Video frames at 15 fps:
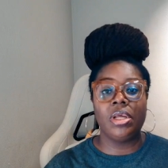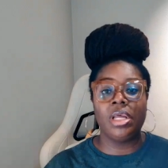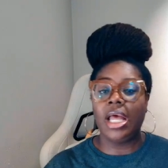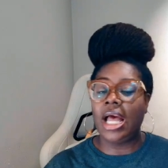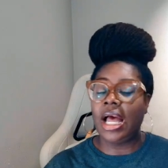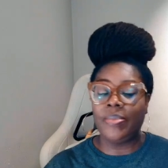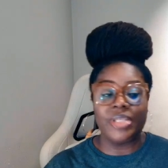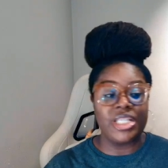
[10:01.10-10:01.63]

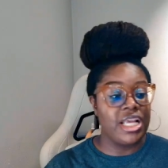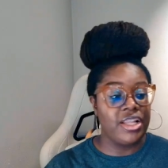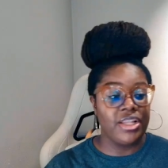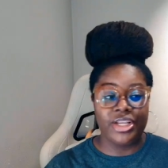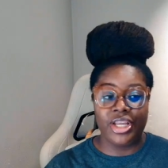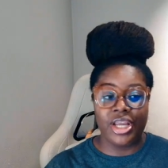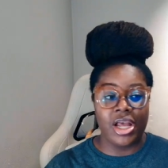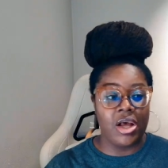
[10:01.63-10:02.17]
I'm telling
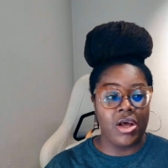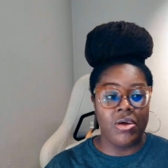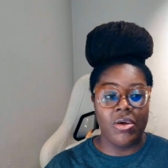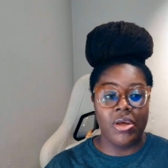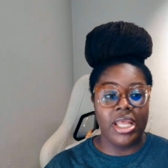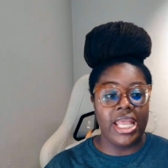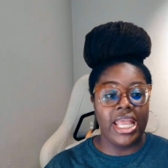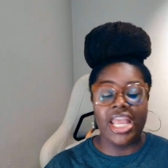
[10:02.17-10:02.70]
y'all,
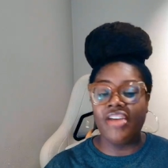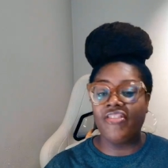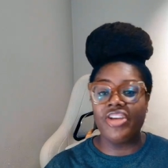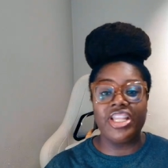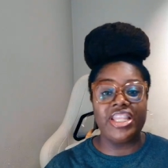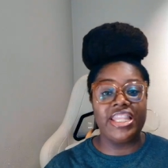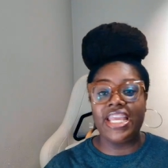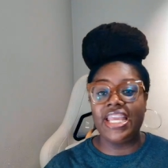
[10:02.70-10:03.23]

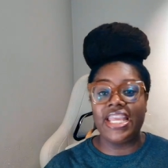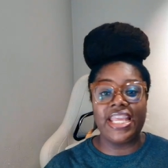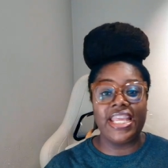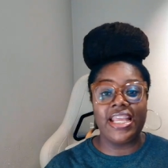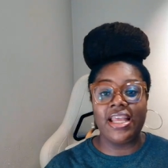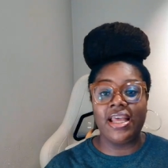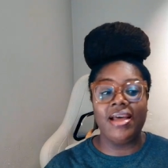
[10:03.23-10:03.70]
everything